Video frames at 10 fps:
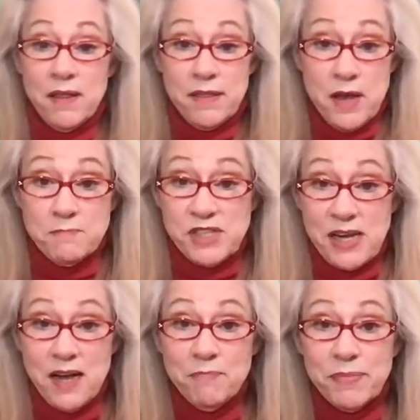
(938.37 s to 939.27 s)
Thumbs
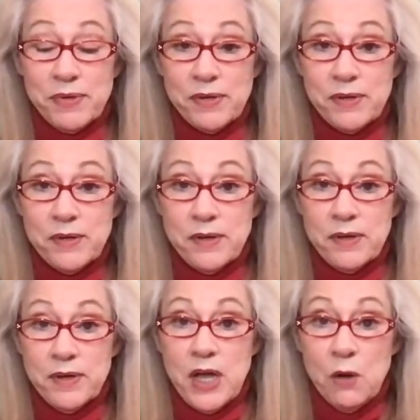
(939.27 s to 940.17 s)
up.
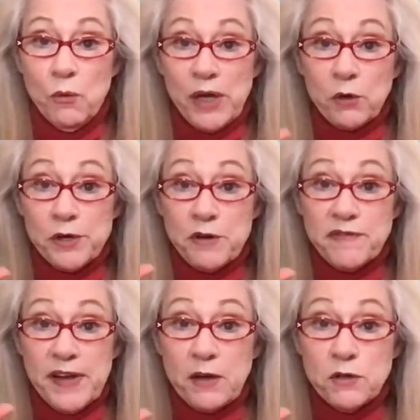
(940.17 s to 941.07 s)
Wiggle your
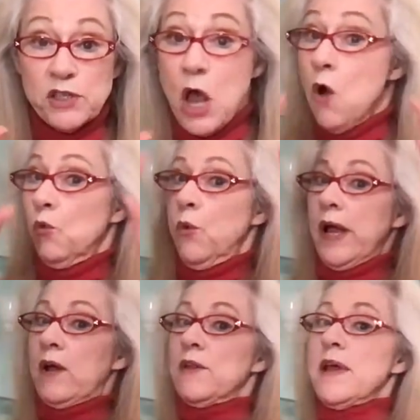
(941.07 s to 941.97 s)
fingers.
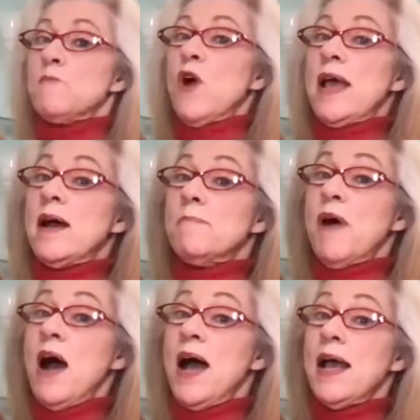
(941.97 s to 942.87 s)
Wiggle them way up
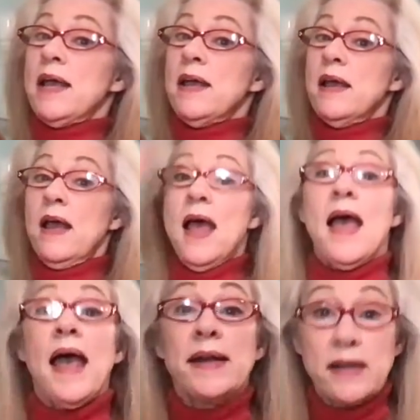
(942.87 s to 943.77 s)
high.
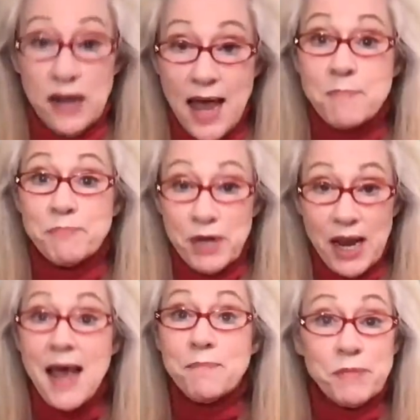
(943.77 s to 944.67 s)
And clap,
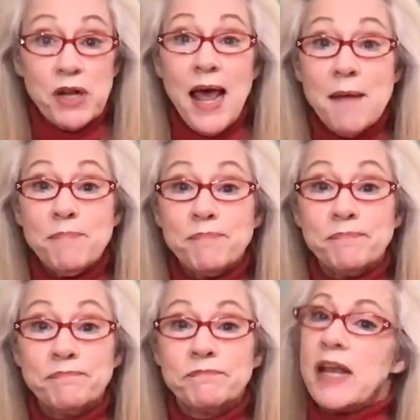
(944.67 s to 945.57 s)
clap, clap.
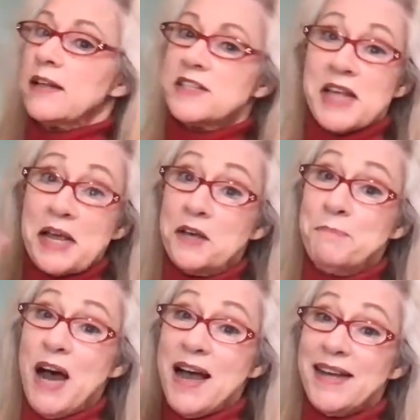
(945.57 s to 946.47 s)
And say
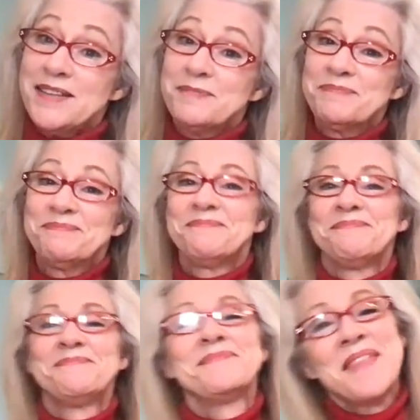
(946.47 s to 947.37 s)
goodbye.
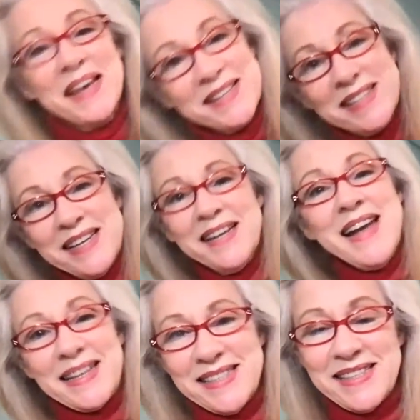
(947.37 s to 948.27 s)
See you
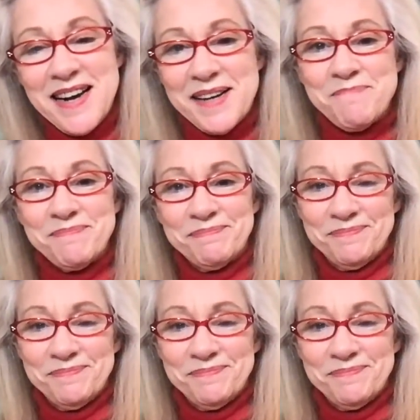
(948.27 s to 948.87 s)
next time.